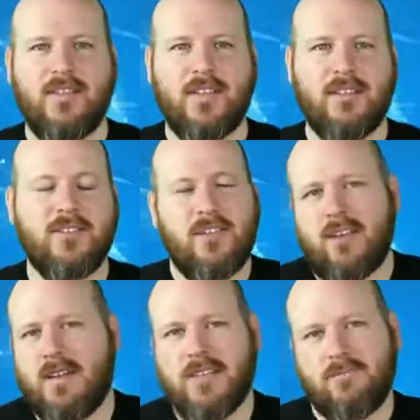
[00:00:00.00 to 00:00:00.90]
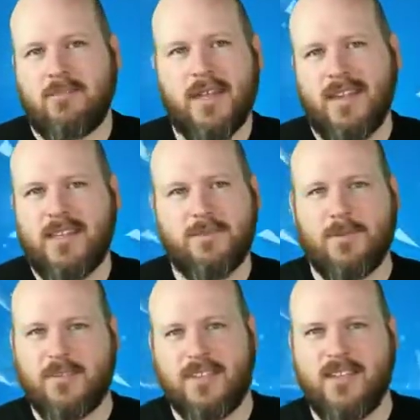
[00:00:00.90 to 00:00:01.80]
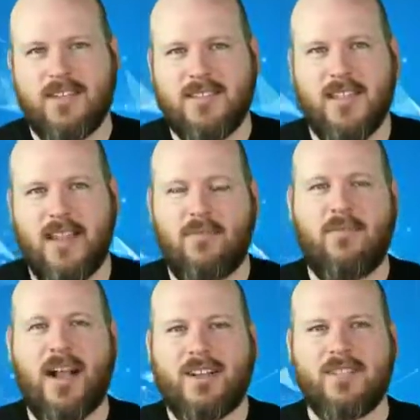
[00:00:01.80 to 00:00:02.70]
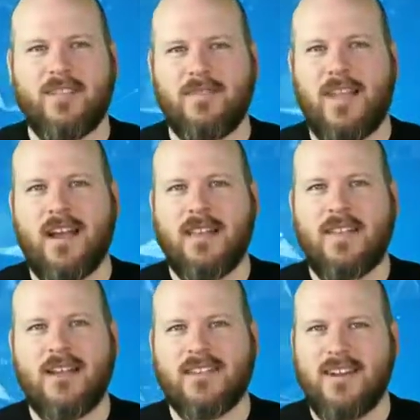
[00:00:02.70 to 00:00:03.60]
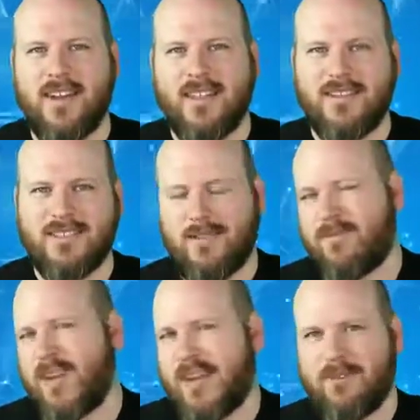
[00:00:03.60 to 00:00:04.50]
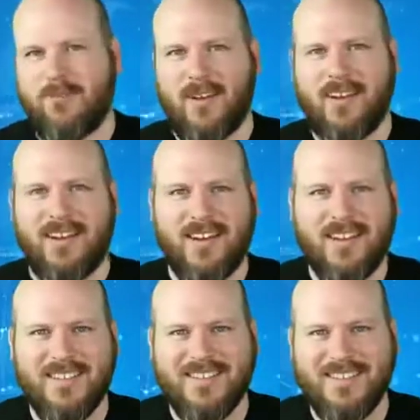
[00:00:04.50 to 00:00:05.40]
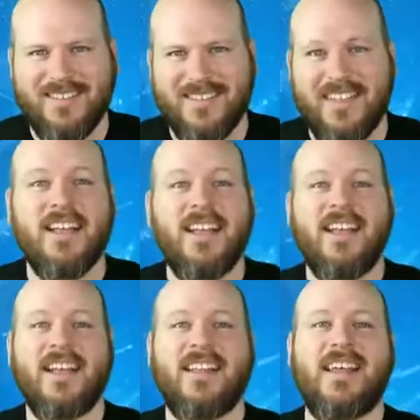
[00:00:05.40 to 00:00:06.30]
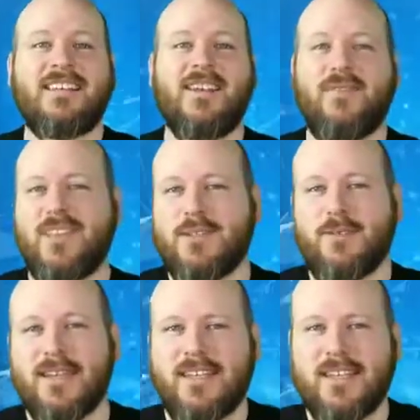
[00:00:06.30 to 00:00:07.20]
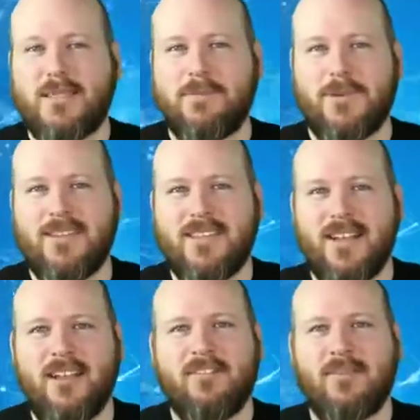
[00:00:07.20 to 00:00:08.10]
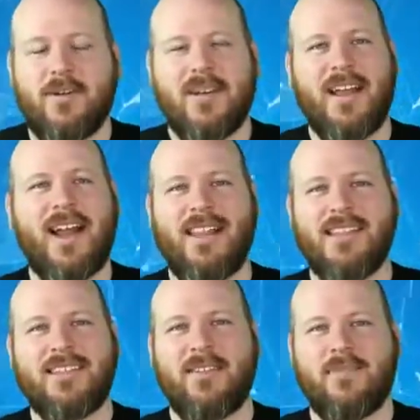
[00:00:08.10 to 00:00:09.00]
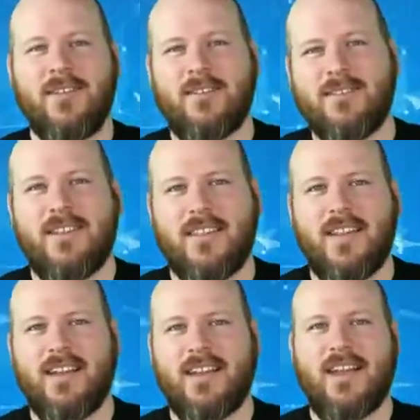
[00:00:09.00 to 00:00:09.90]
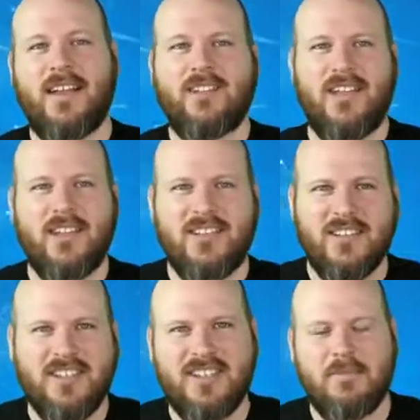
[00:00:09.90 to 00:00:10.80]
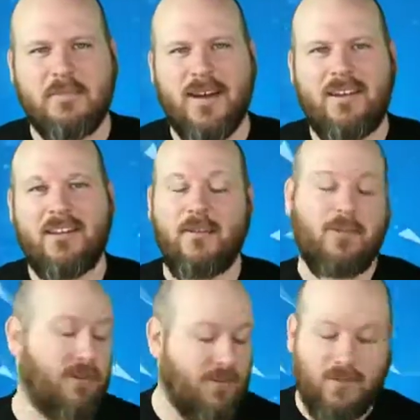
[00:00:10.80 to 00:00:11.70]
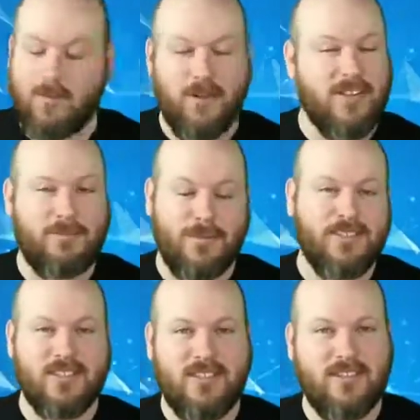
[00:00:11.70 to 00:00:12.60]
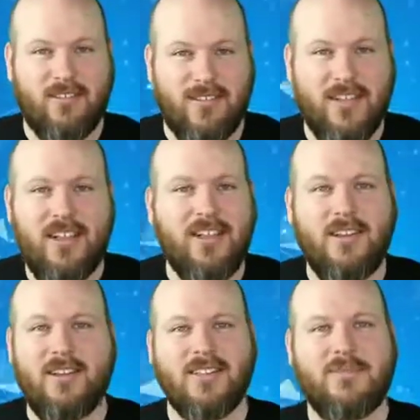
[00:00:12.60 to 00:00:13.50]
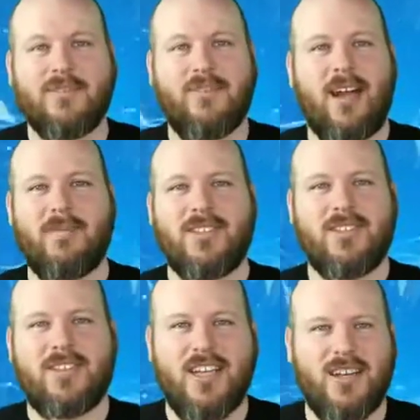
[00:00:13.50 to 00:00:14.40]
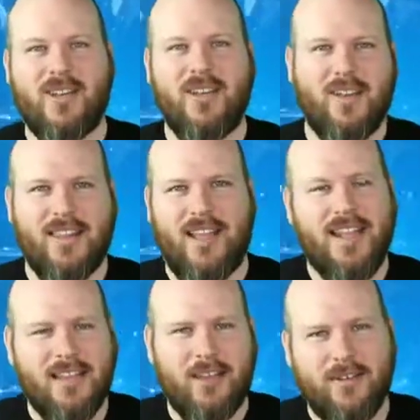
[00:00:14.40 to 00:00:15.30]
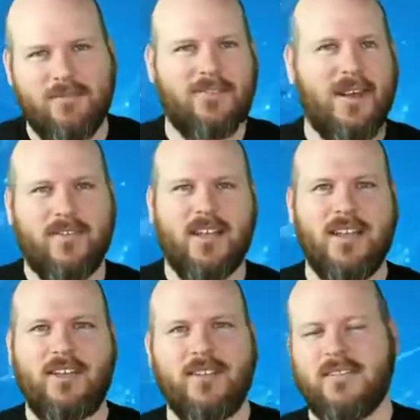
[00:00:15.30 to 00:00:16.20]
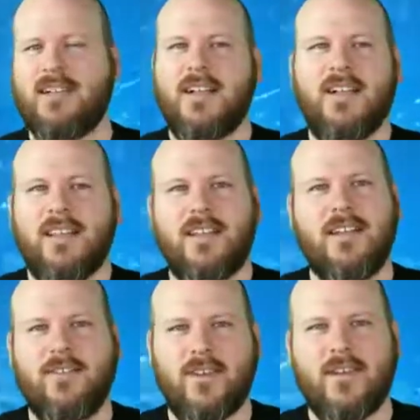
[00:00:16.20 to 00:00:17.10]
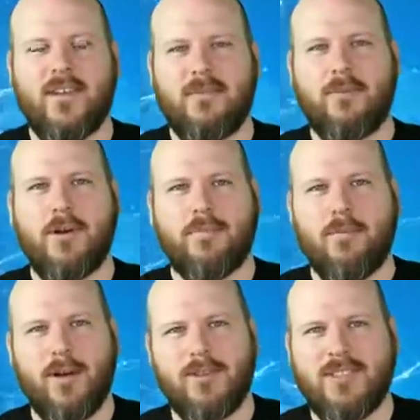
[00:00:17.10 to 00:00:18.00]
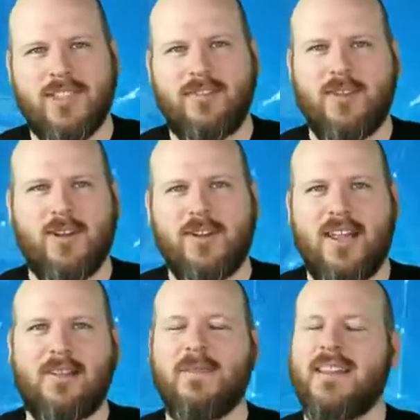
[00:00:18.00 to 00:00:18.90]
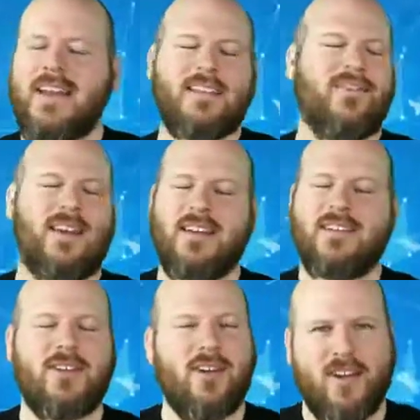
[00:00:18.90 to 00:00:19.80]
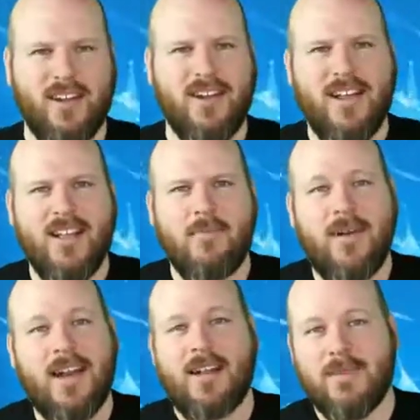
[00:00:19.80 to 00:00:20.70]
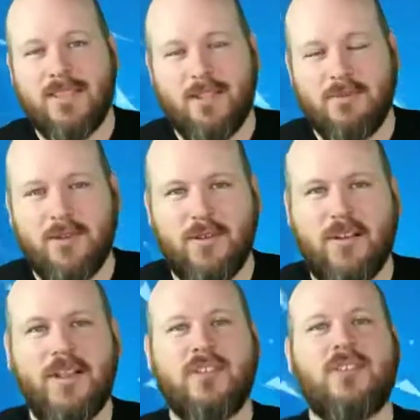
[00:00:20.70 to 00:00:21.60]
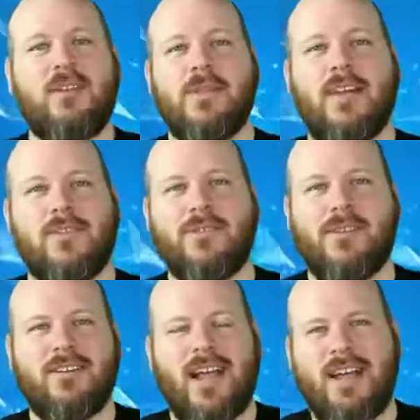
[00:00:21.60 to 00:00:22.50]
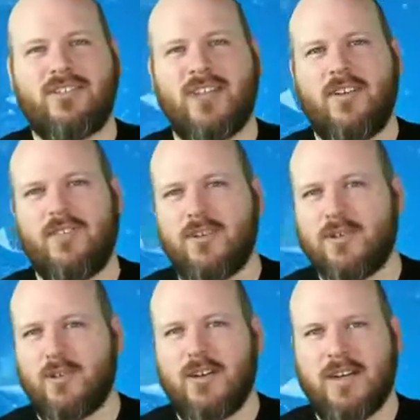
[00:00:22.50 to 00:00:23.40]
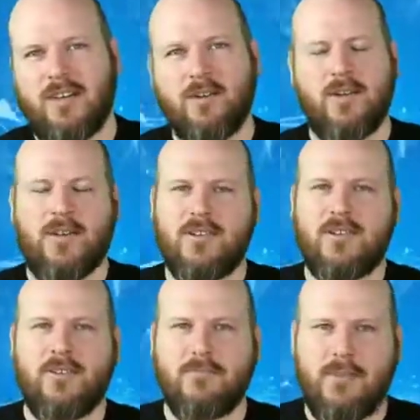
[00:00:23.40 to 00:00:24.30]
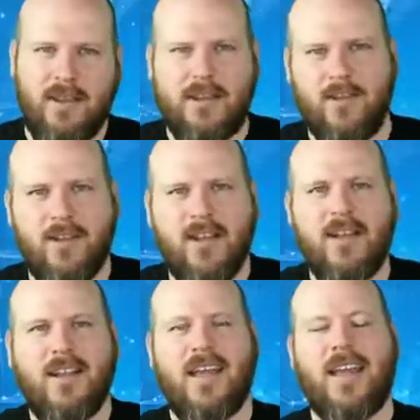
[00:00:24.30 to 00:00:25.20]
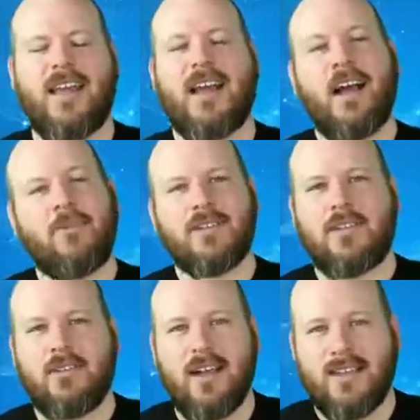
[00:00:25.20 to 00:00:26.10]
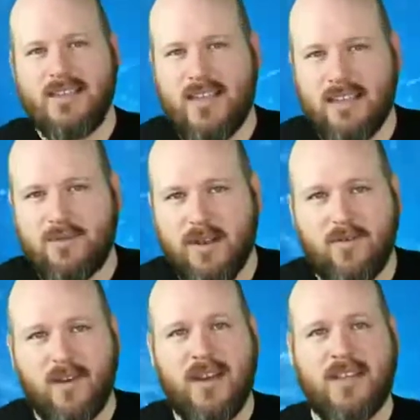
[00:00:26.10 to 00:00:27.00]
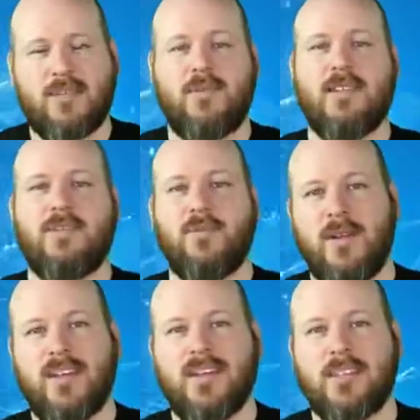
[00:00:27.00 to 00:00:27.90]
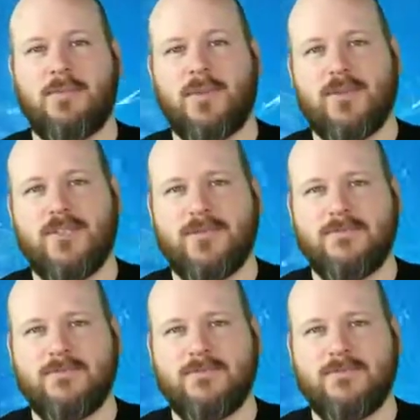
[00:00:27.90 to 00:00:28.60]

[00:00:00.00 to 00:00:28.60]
fees. So you might as well make an esports league. It's like a fraction of $90,000. So fuck it, why not? That's it for this week in esports. For more nihilistic views on the education system in America, or for more esports in general, you can subscribe to this channel. You can like it. You can favorite it. You can leave a poop emoji if you don't like me. That's fine. It's all good. My name is Lubu. Check me out on Twitter at chef_LU_BU. And I will see you guys next week for next week's Week in Esports.